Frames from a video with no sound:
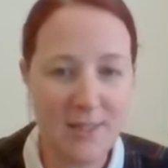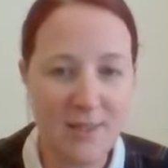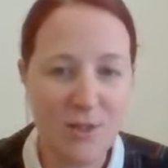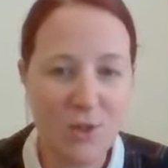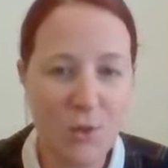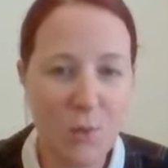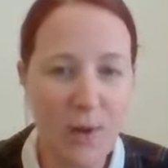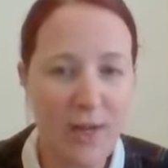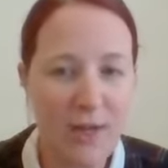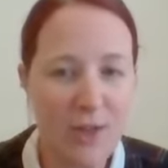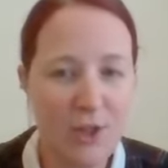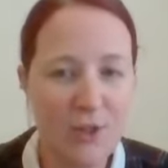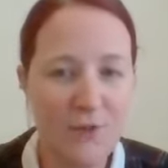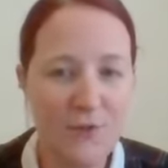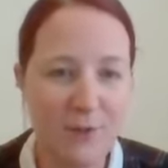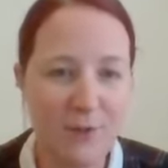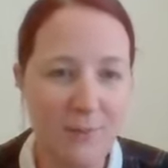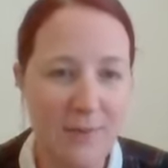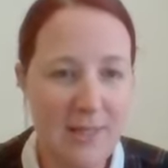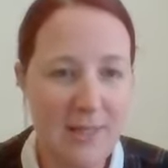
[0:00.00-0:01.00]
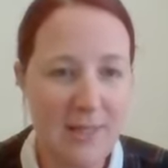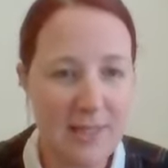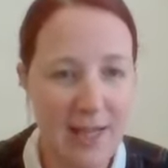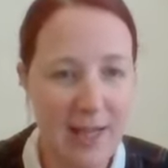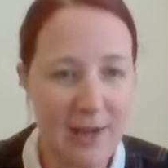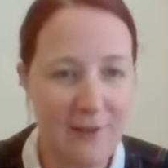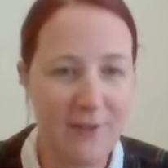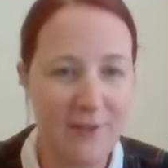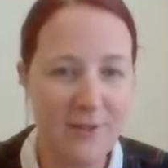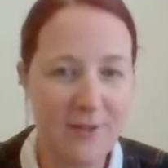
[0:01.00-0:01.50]
and it's quite good for me to
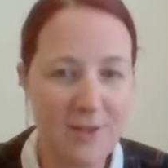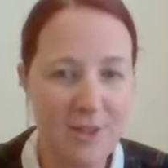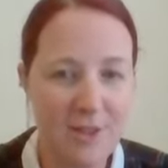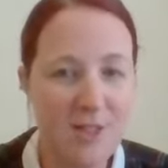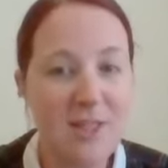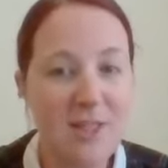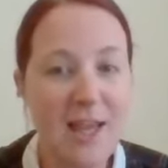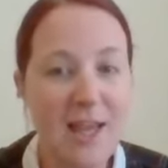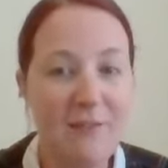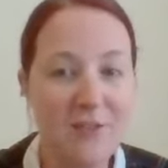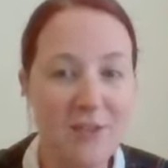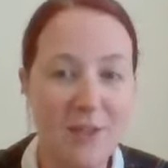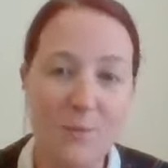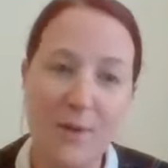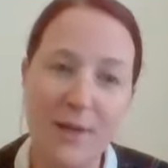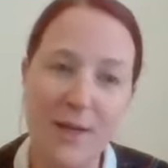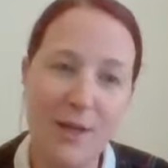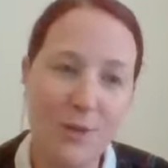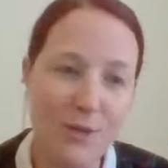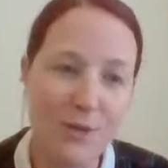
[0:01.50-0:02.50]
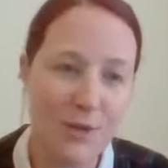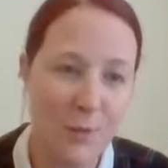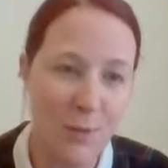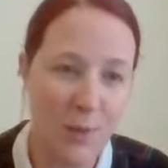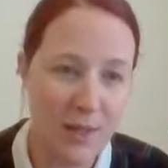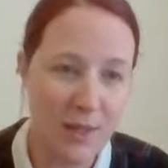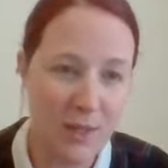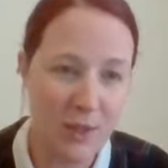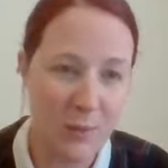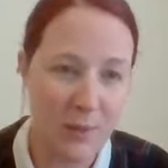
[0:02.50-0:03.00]
have someone else to
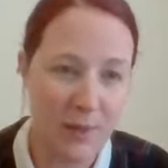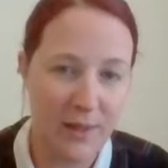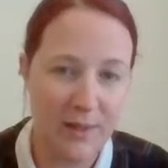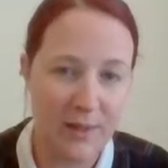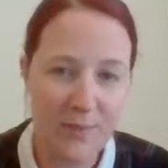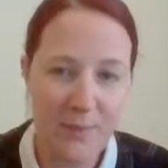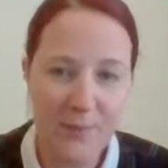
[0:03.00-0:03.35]
work with.